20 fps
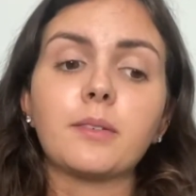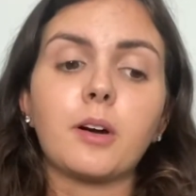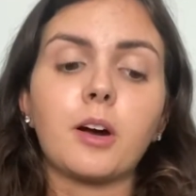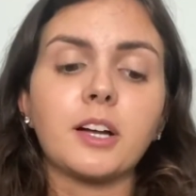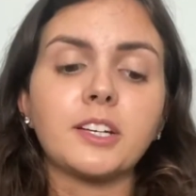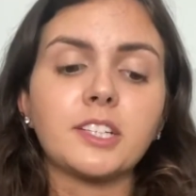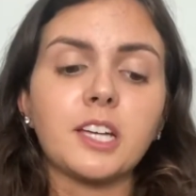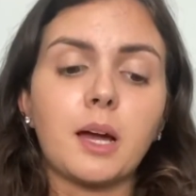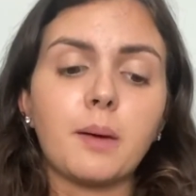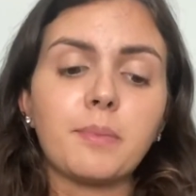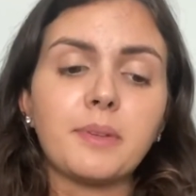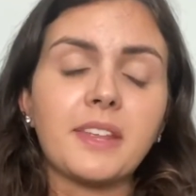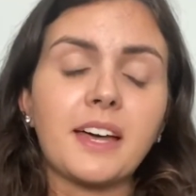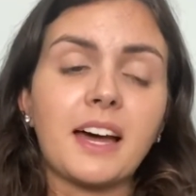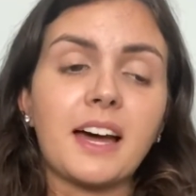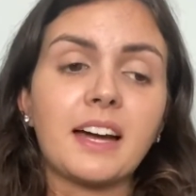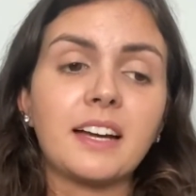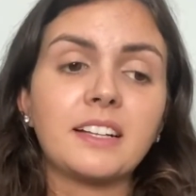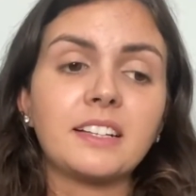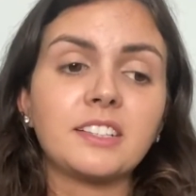on top of
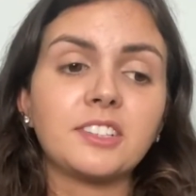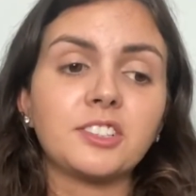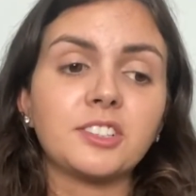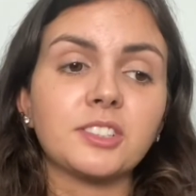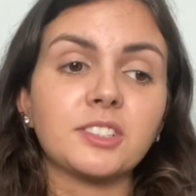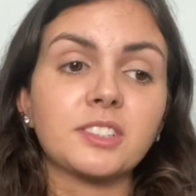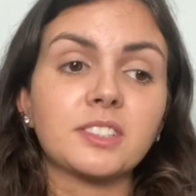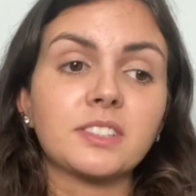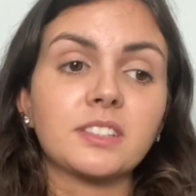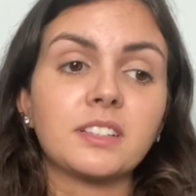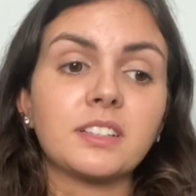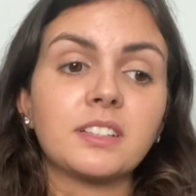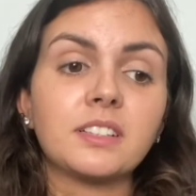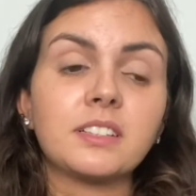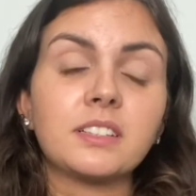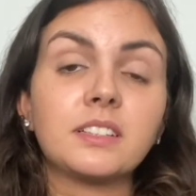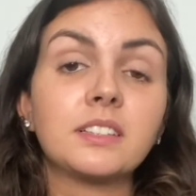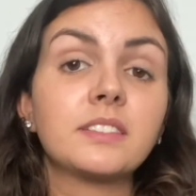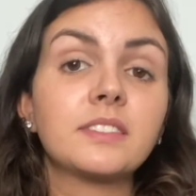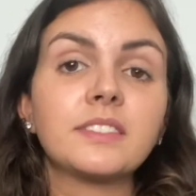that is
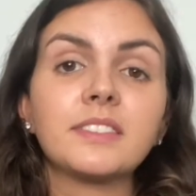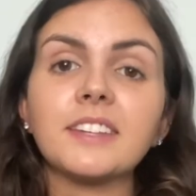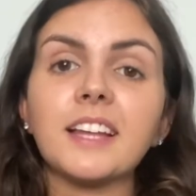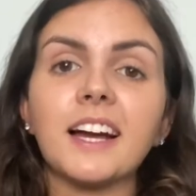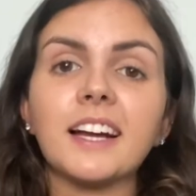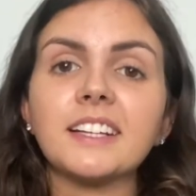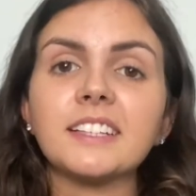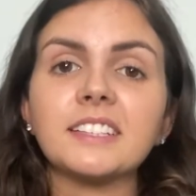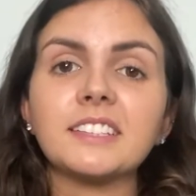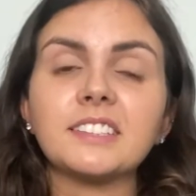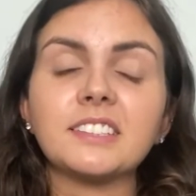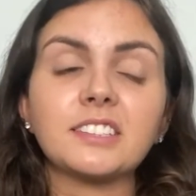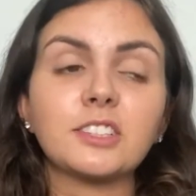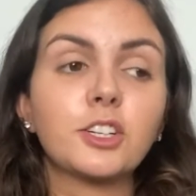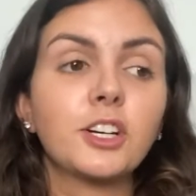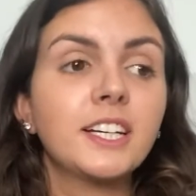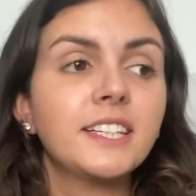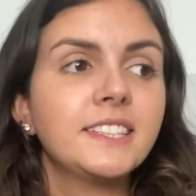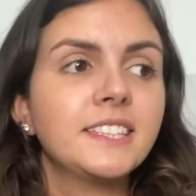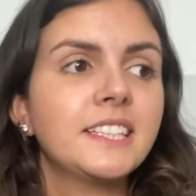
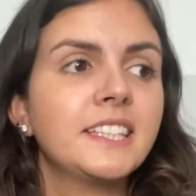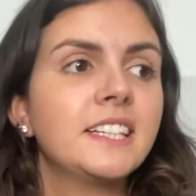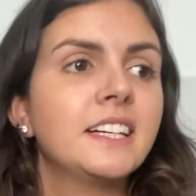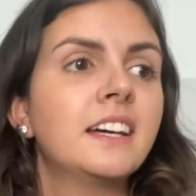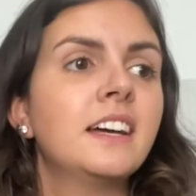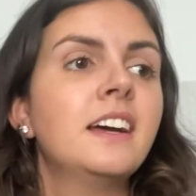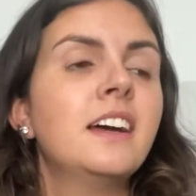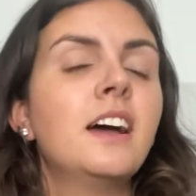crazy.